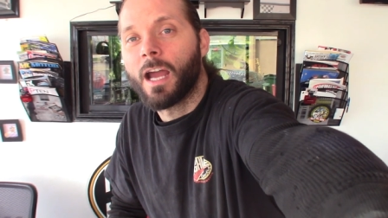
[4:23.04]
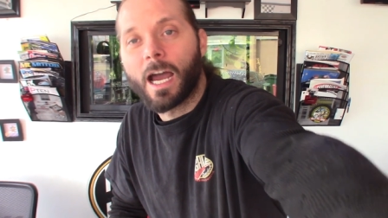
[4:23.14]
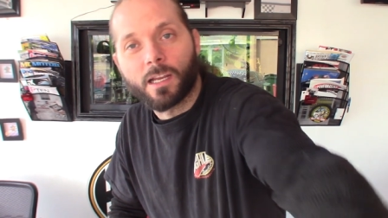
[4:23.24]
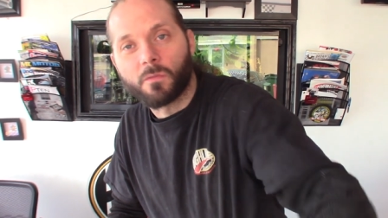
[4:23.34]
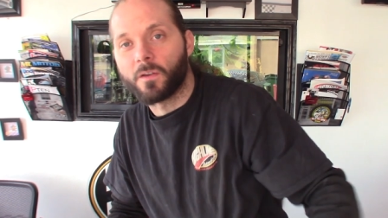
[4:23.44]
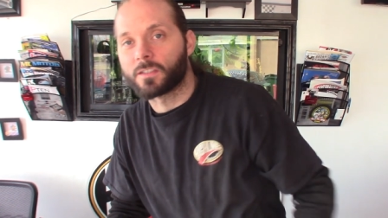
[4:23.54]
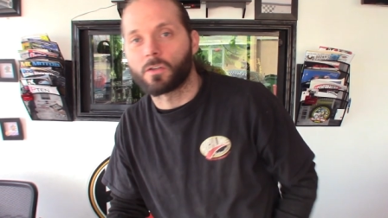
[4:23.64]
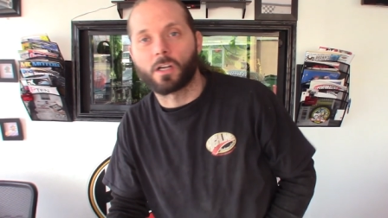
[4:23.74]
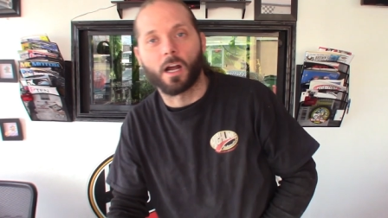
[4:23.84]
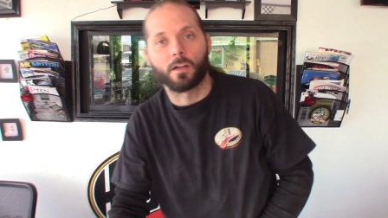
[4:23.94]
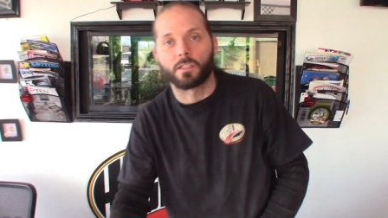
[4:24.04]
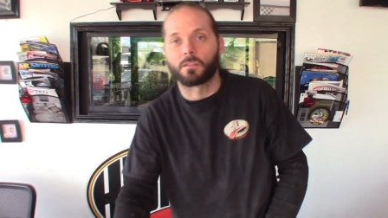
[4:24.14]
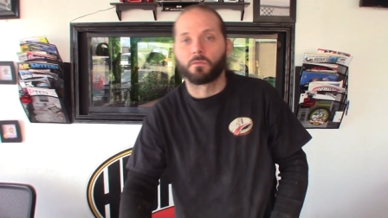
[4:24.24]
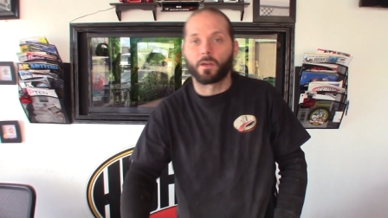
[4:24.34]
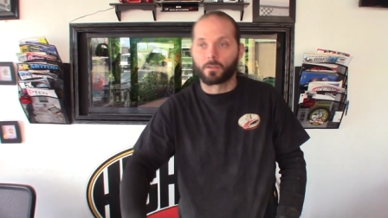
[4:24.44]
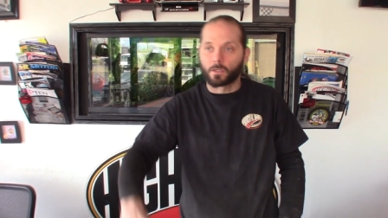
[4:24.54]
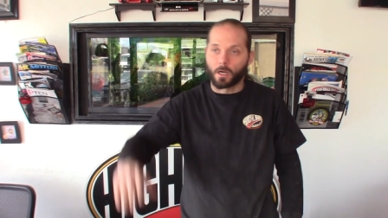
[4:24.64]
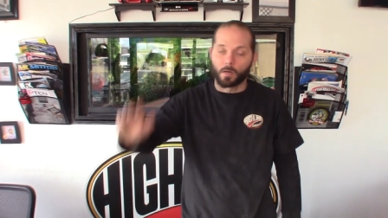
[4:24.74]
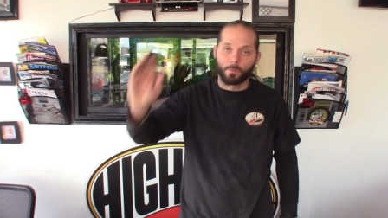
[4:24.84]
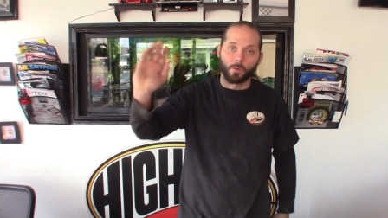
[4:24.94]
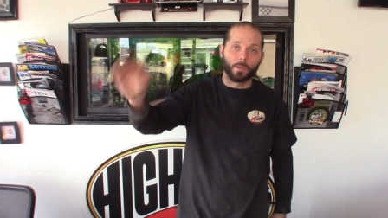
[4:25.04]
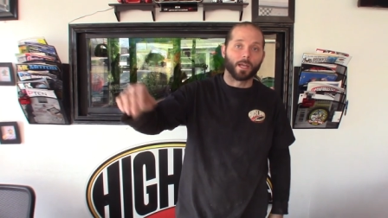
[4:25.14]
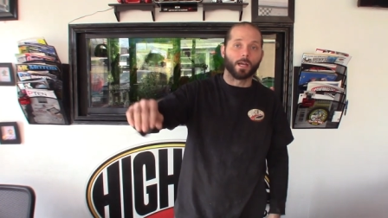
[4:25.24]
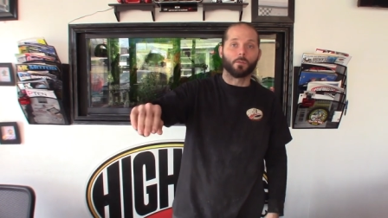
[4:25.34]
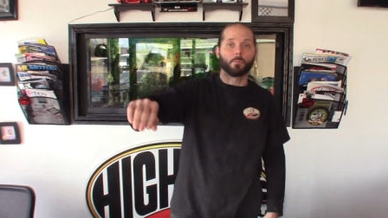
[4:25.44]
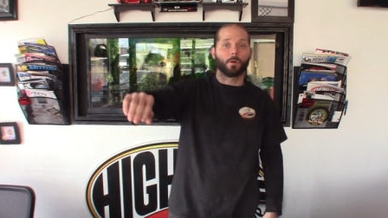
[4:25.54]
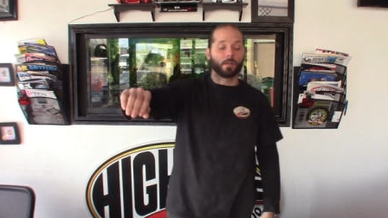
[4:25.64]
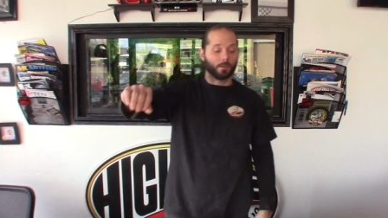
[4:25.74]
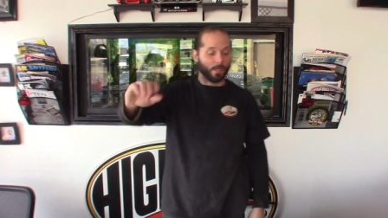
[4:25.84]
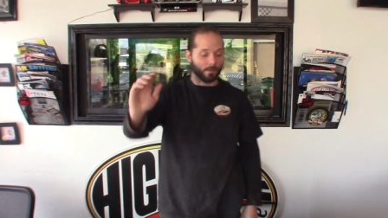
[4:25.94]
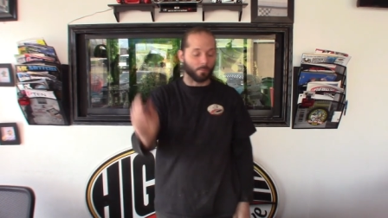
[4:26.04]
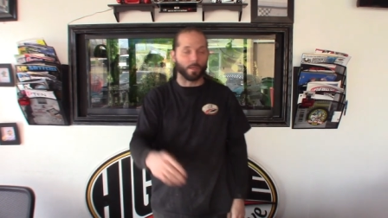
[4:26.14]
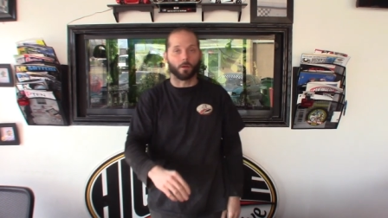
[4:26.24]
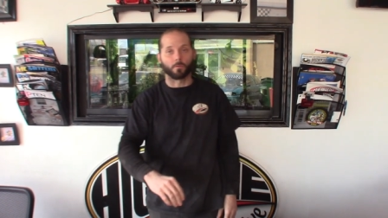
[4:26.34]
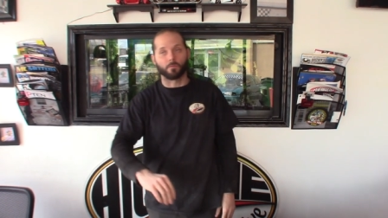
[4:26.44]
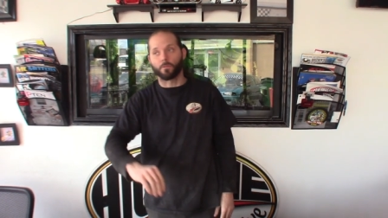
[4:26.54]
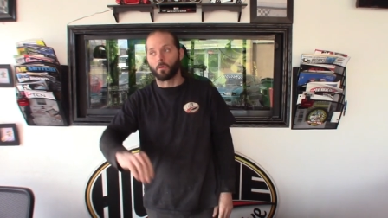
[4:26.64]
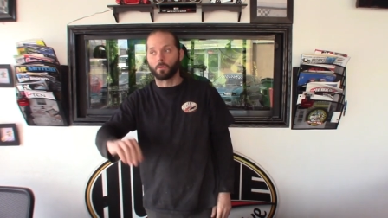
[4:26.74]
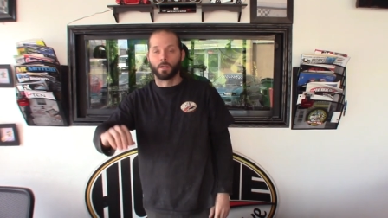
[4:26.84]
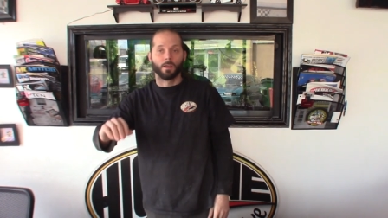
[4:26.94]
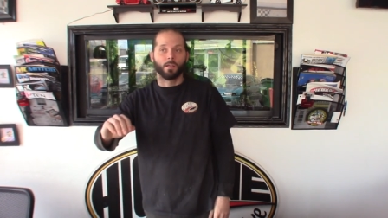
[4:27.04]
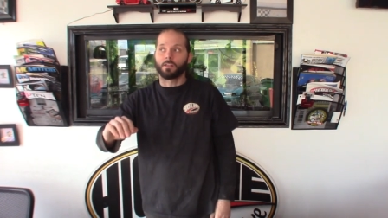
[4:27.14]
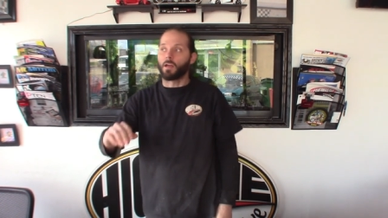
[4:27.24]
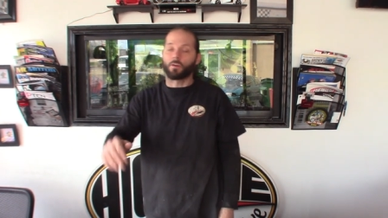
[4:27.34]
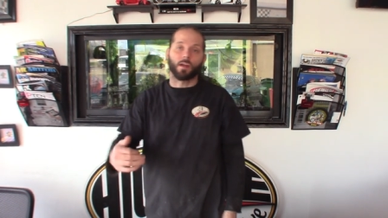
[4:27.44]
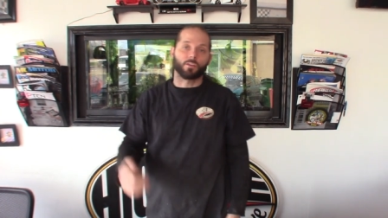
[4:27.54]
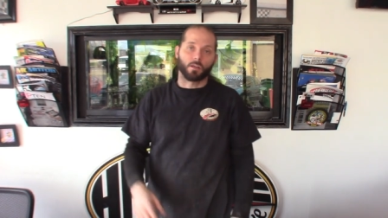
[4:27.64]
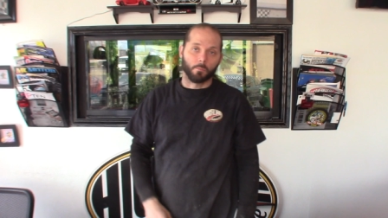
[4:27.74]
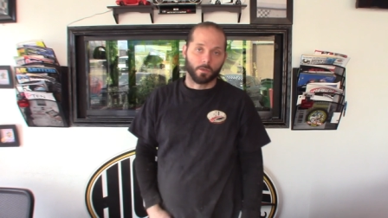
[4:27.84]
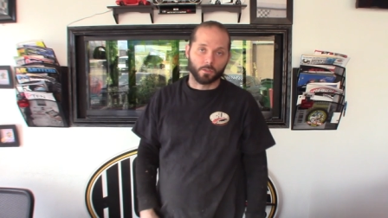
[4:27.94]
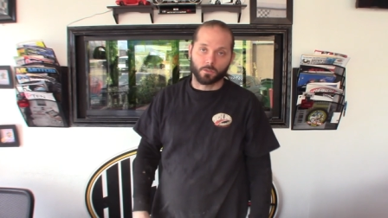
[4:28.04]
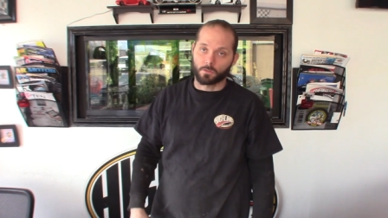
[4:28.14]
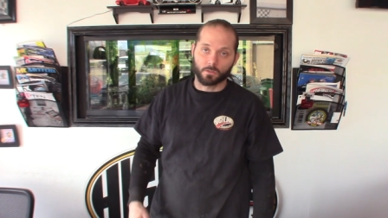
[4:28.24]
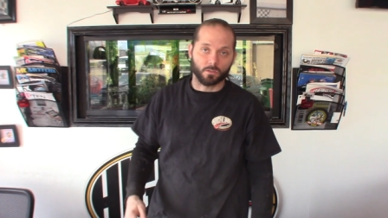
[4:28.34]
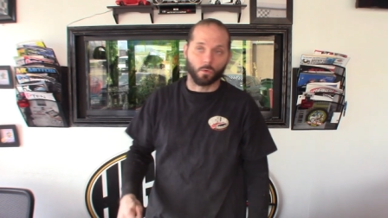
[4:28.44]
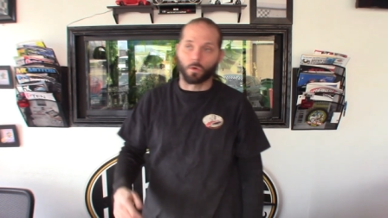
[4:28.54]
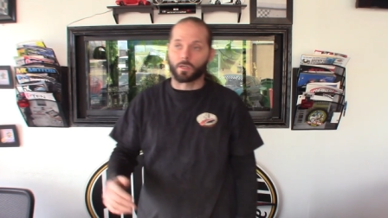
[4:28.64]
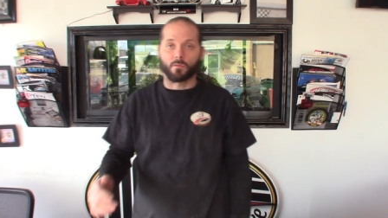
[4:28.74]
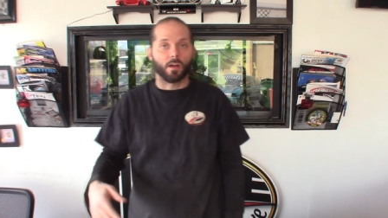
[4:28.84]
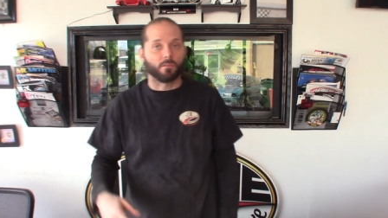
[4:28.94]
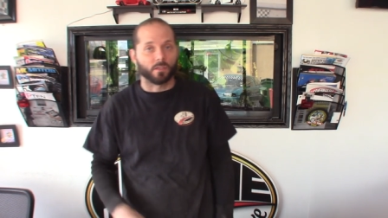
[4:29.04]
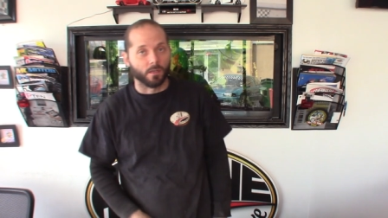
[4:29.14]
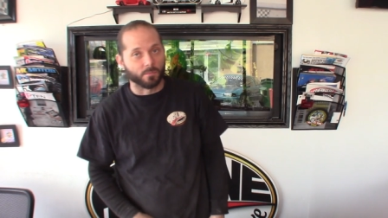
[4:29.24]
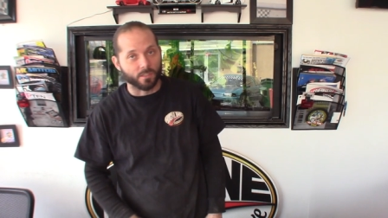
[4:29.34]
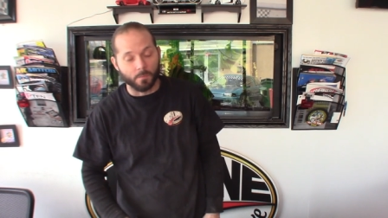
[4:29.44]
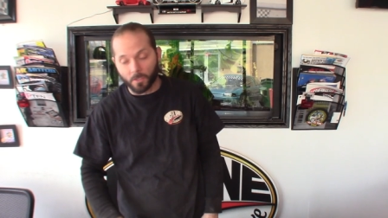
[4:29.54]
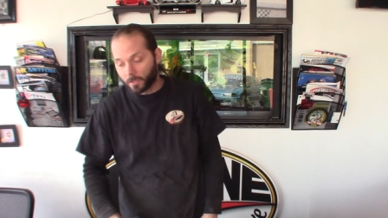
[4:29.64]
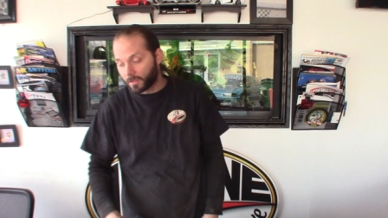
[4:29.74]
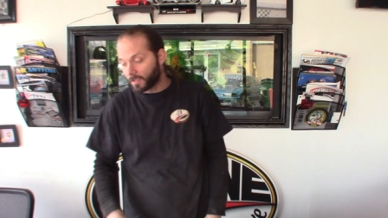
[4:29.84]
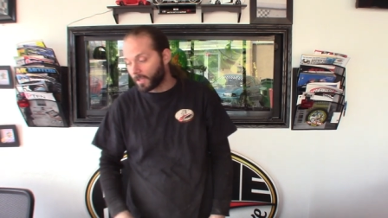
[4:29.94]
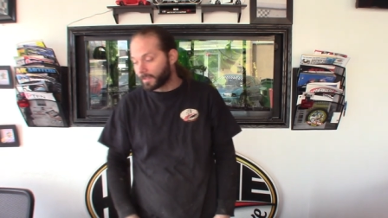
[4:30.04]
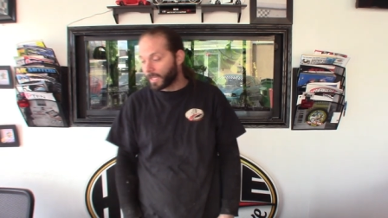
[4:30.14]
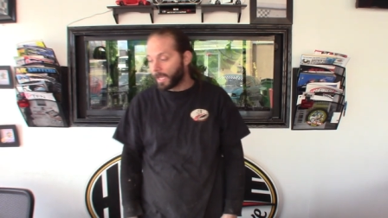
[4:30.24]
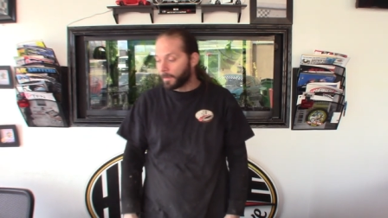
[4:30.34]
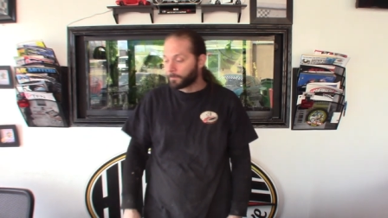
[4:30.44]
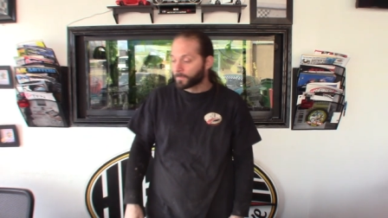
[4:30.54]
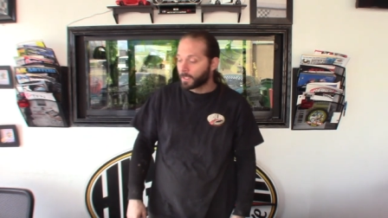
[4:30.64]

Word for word: I could fix their car, disinfect their car, put it back out in the parking lot. They pay over the phone, never have to come into the store, never have to come see me or anything like that.